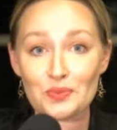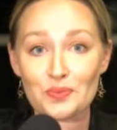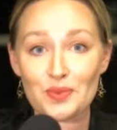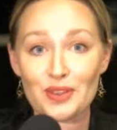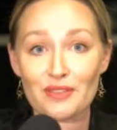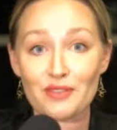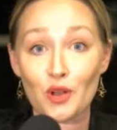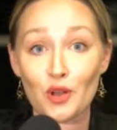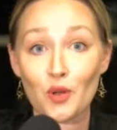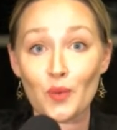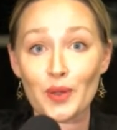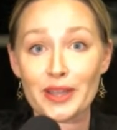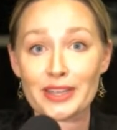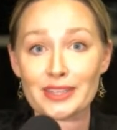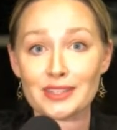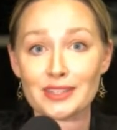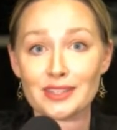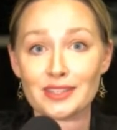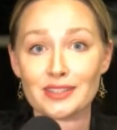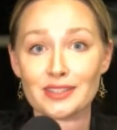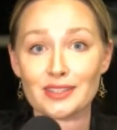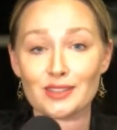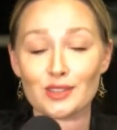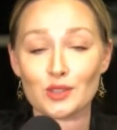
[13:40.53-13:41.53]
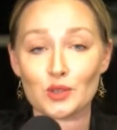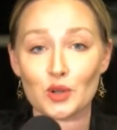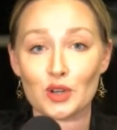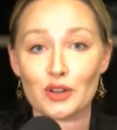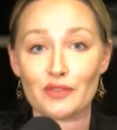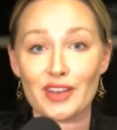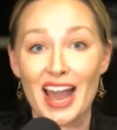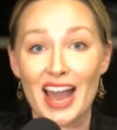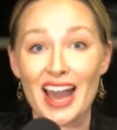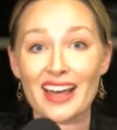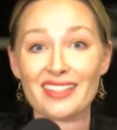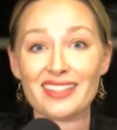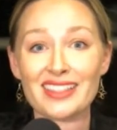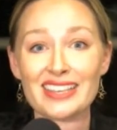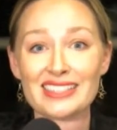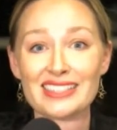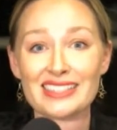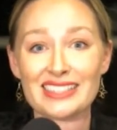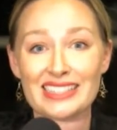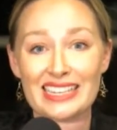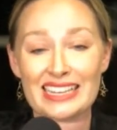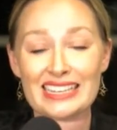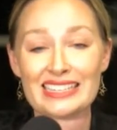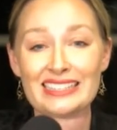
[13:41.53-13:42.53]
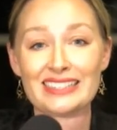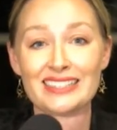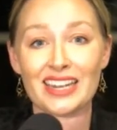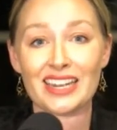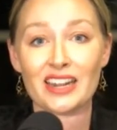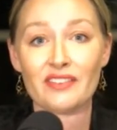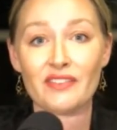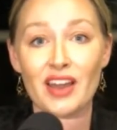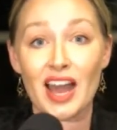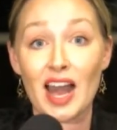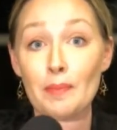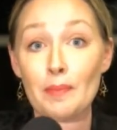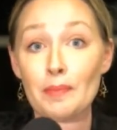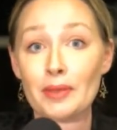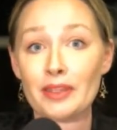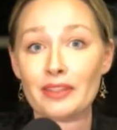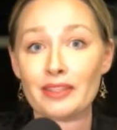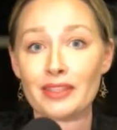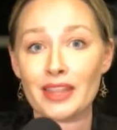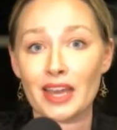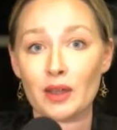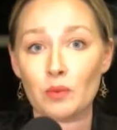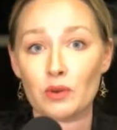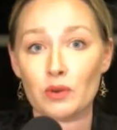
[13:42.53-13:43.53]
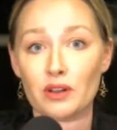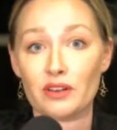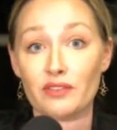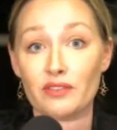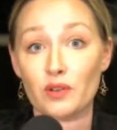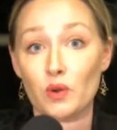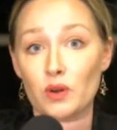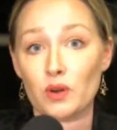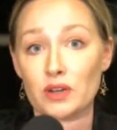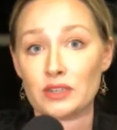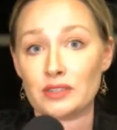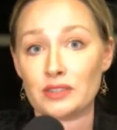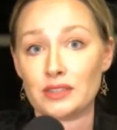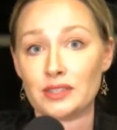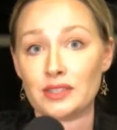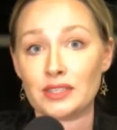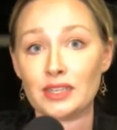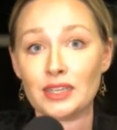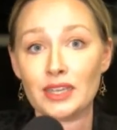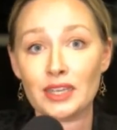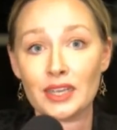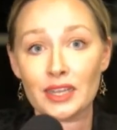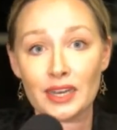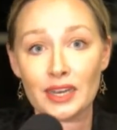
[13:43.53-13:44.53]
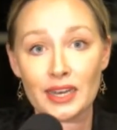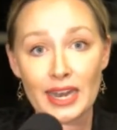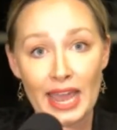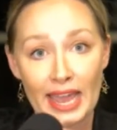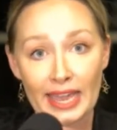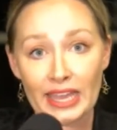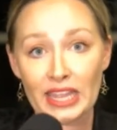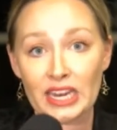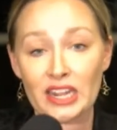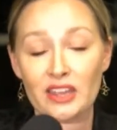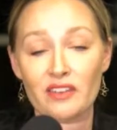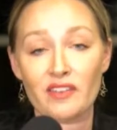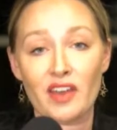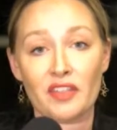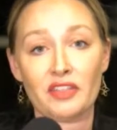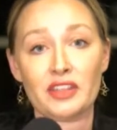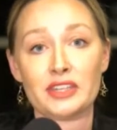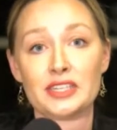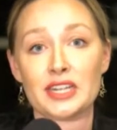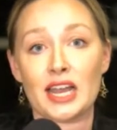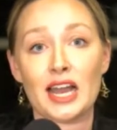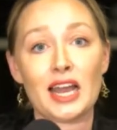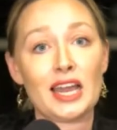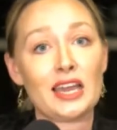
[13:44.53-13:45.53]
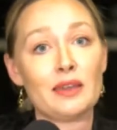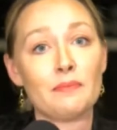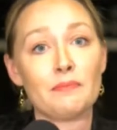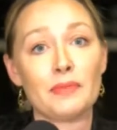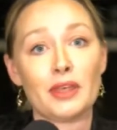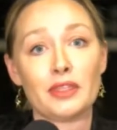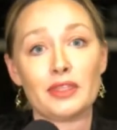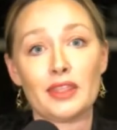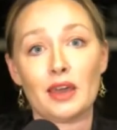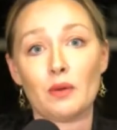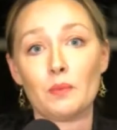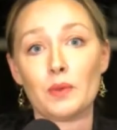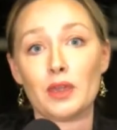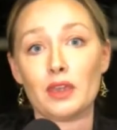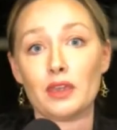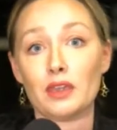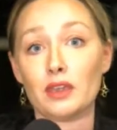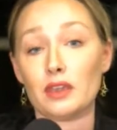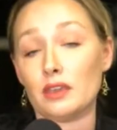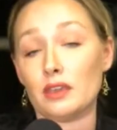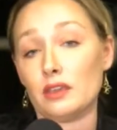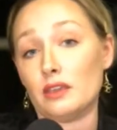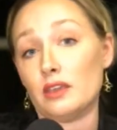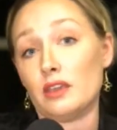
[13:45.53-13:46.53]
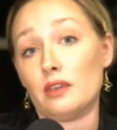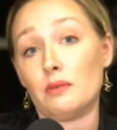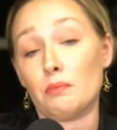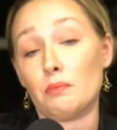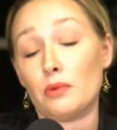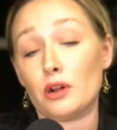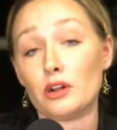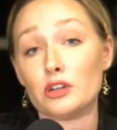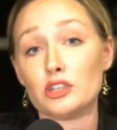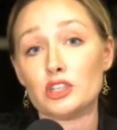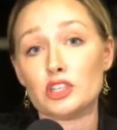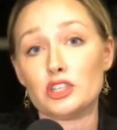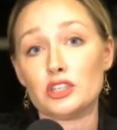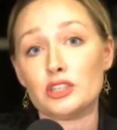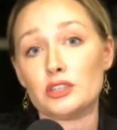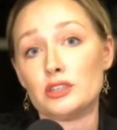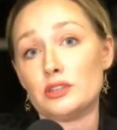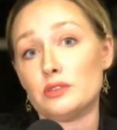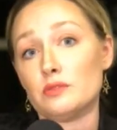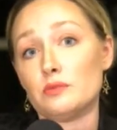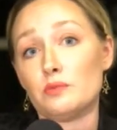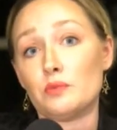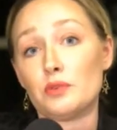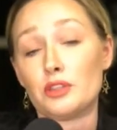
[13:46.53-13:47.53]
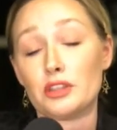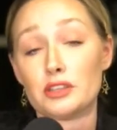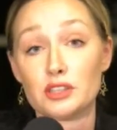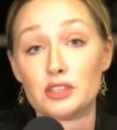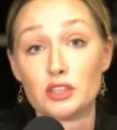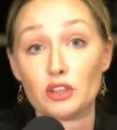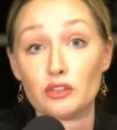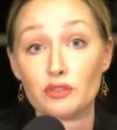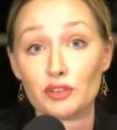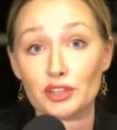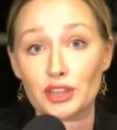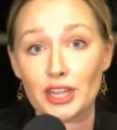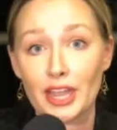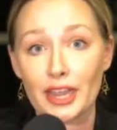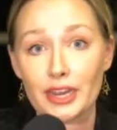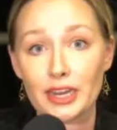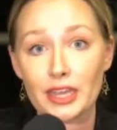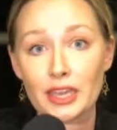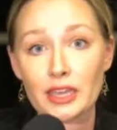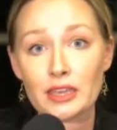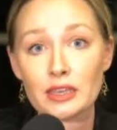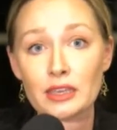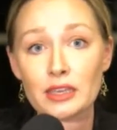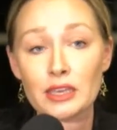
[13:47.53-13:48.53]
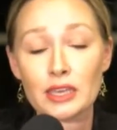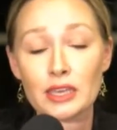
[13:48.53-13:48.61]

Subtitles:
We've always sort of had these things that have happened that were, of course, negative at the time, but that we emerged with a silver lining.